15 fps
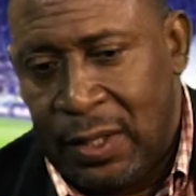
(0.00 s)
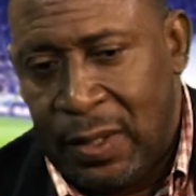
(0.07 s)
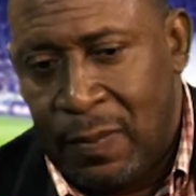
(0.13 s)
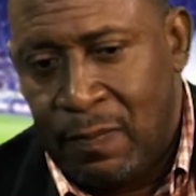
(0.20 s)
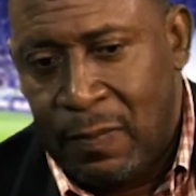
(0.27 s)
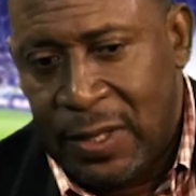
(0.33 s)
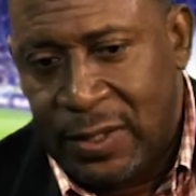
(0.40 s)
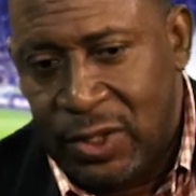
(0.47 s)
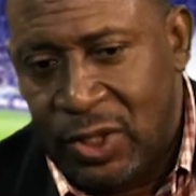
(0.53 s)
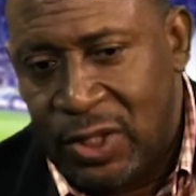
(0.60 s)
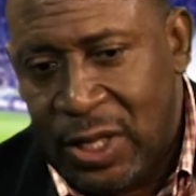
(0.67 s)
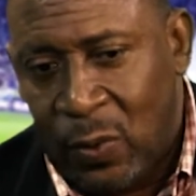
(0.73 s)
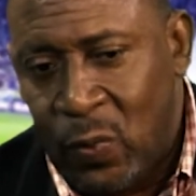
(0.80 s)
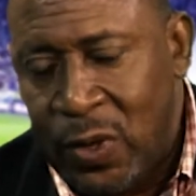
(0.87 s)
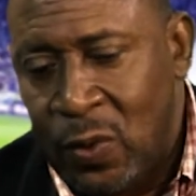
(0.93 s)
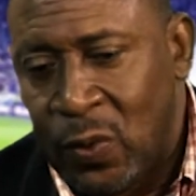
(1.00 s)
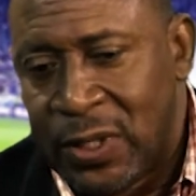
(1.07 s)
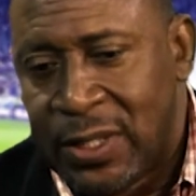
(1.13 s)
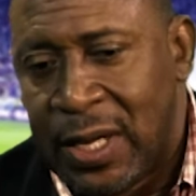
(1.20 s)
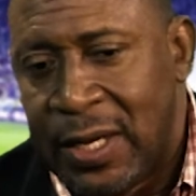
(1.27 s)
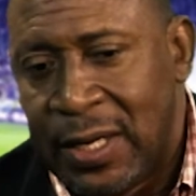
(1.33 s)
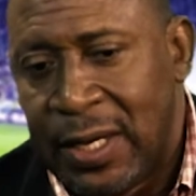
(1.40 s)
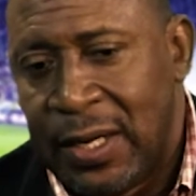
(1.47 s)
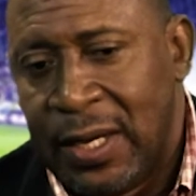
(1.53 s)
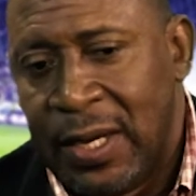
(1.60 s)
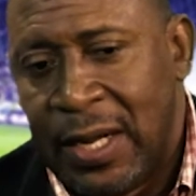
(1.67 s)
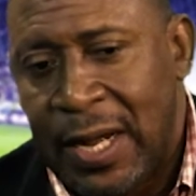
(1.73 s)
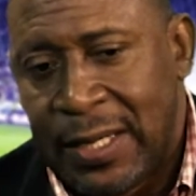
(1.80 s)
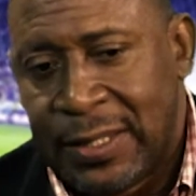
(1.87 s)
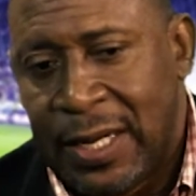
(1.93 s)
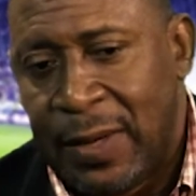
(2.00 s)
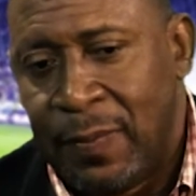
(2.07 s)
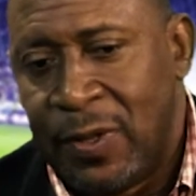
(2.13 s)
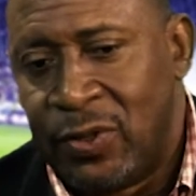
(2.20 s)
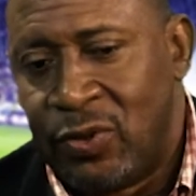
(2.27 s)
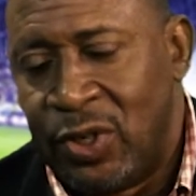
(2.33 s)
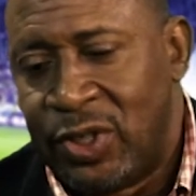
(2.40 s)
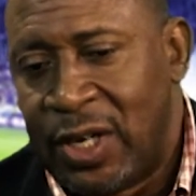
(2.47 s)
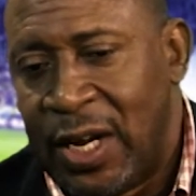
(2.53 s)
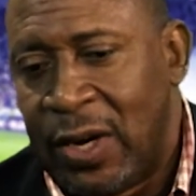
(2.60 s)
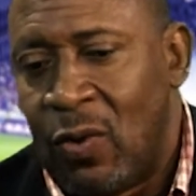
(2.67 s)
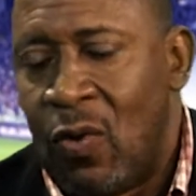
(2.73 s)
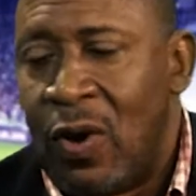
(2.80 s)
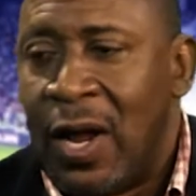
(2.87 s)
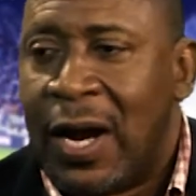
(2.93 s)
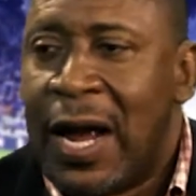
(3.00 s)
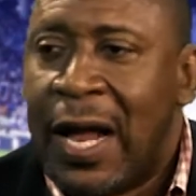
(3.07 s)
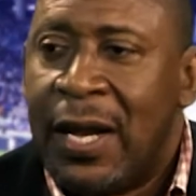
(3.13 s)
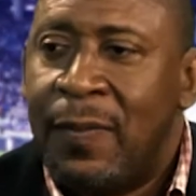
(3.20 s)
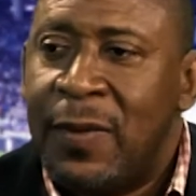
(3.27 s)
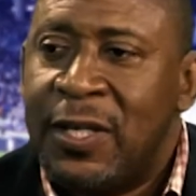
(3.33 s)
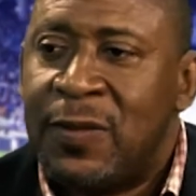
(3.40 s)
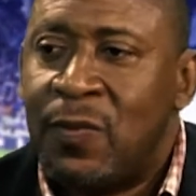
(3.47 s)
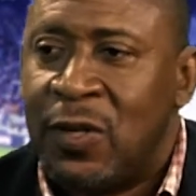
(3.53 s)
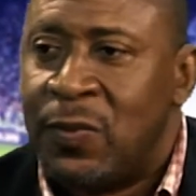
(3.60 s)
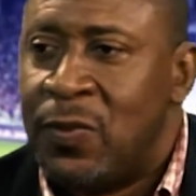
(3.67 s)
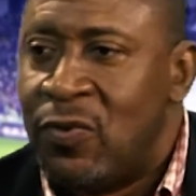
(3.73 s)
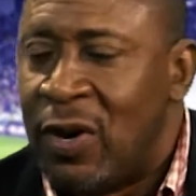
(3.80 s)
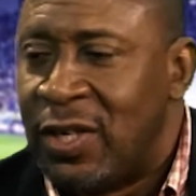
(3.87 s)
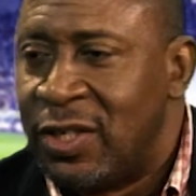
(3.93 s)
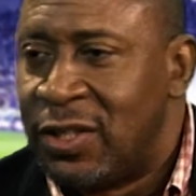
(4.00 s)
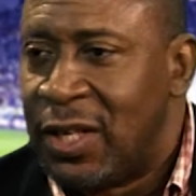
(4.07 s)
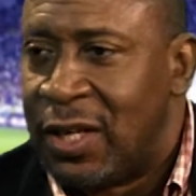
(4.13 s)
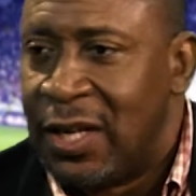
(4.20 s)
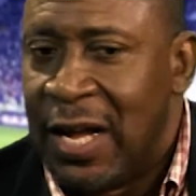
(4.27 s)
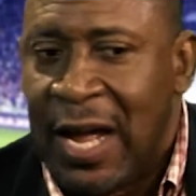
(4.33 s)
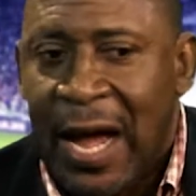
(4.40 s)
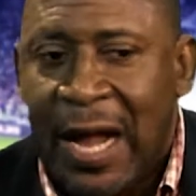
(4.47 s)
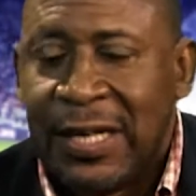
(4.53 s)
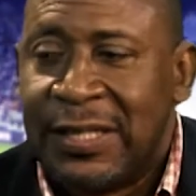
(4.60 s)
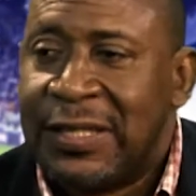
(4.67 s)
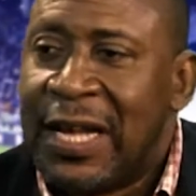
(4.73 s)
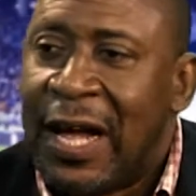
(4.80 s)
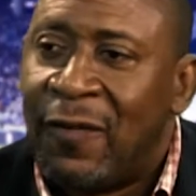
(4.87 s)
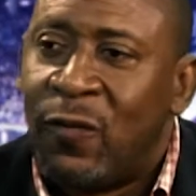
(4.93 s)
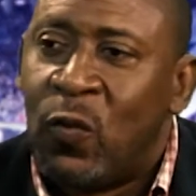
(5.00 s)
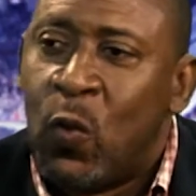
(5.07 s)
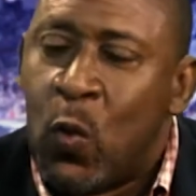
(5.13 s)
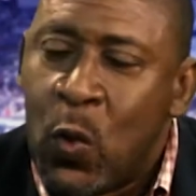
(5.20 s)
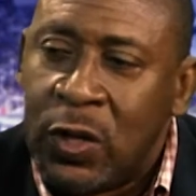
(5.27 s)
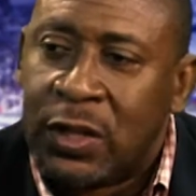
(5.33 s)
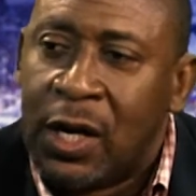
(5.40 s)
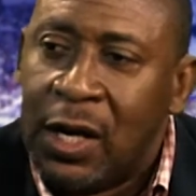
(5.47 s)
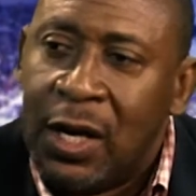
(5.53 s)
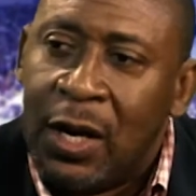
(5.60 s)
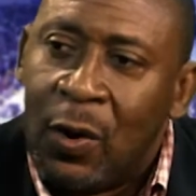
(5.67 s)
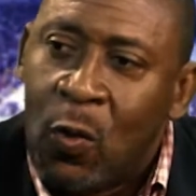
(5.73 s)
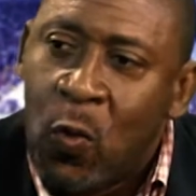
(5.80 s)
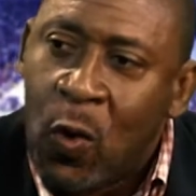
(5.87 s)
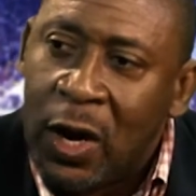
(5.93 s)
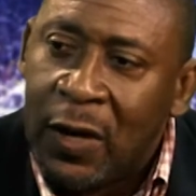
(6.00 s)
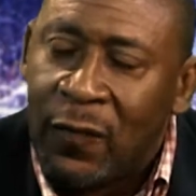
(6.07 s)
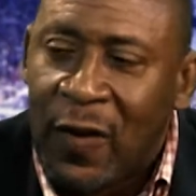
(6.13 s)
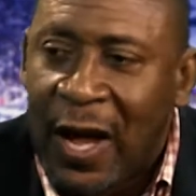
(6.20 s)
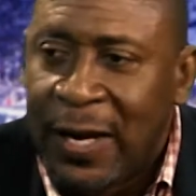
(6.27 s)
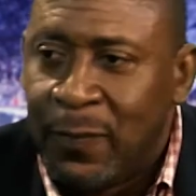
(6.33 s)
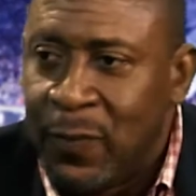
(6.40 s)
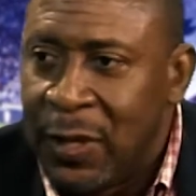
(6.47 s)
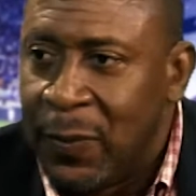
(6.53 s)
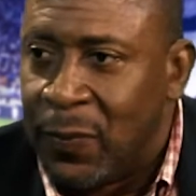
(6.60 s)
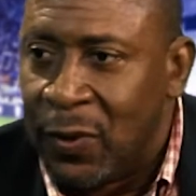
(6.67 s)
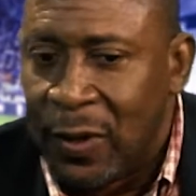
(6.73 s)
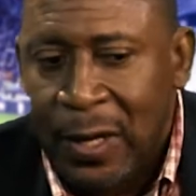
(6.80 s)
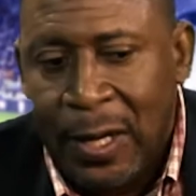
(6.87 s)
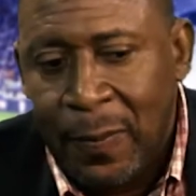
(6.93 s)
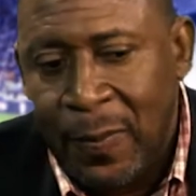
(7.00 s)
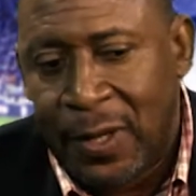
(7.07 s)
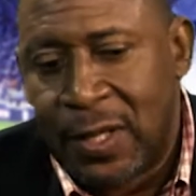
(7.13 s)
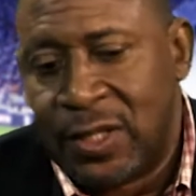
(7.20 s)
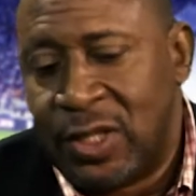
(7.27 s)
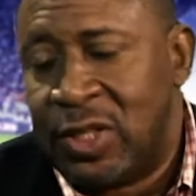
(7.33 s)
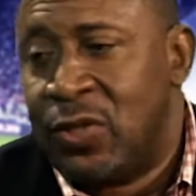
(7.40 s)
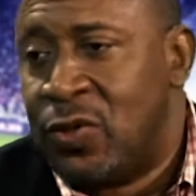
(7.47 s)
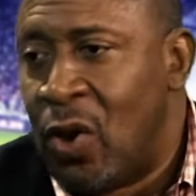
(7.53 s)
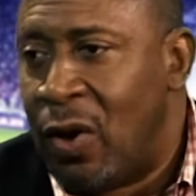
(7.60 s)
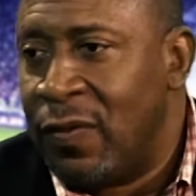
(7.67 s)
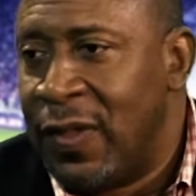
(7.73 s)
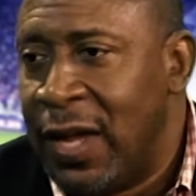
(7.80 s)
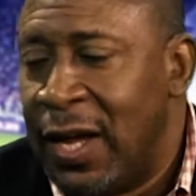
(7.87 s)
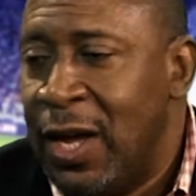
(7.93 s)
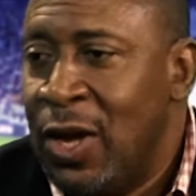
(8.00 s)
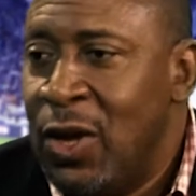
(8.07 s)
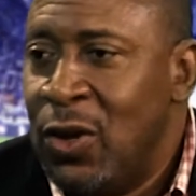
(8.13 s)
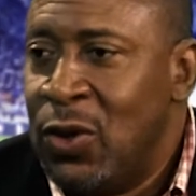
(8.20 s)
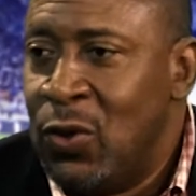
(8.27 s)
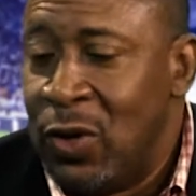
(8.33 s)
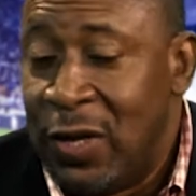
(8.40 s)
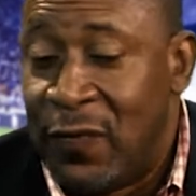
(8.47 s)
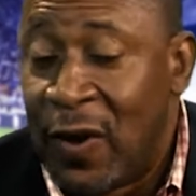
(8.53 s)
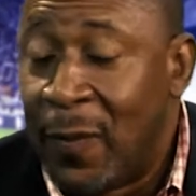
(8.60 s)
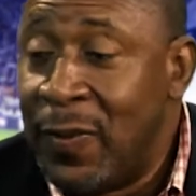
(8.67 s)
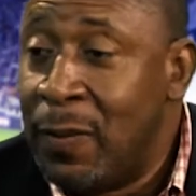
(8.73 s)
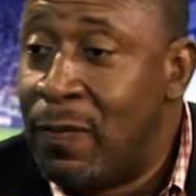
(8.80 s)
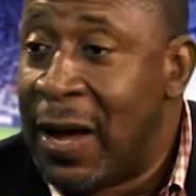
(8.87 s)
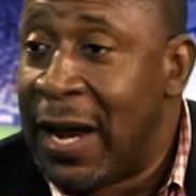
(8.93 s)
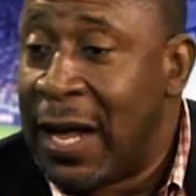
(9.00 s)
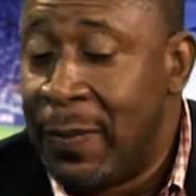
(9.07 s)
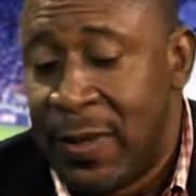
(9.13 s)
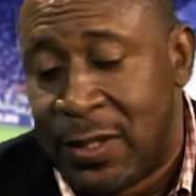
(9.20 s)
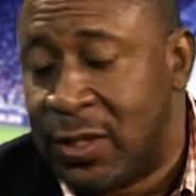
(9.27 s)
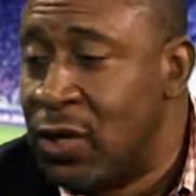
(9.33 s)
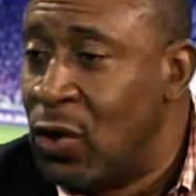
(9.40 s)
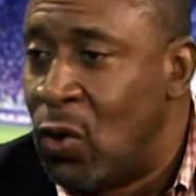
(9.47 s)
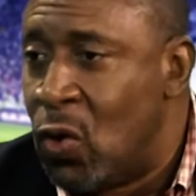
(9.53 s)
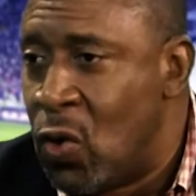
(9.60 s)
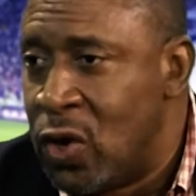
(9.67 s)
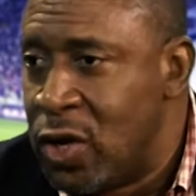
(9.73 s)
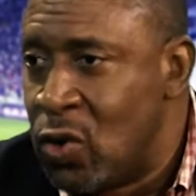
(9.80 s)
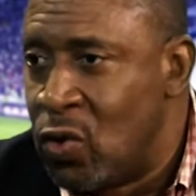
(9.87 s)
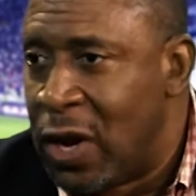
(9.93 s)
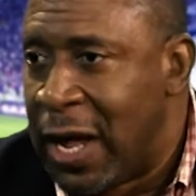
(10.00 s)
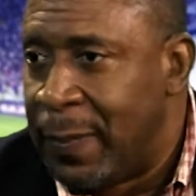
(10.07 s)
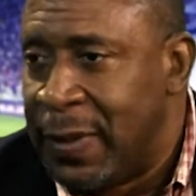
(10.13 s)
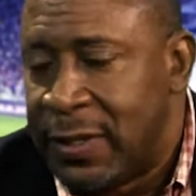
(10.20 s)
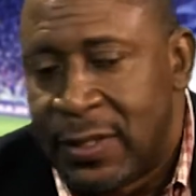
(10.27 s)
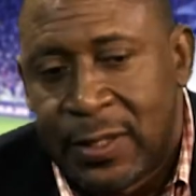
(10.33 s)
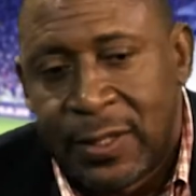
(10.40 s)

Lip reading: messages that we were sending as an administration, that all academies must be registered and staffed with qualified people, because it's down there you develop the bad habits or the good habits.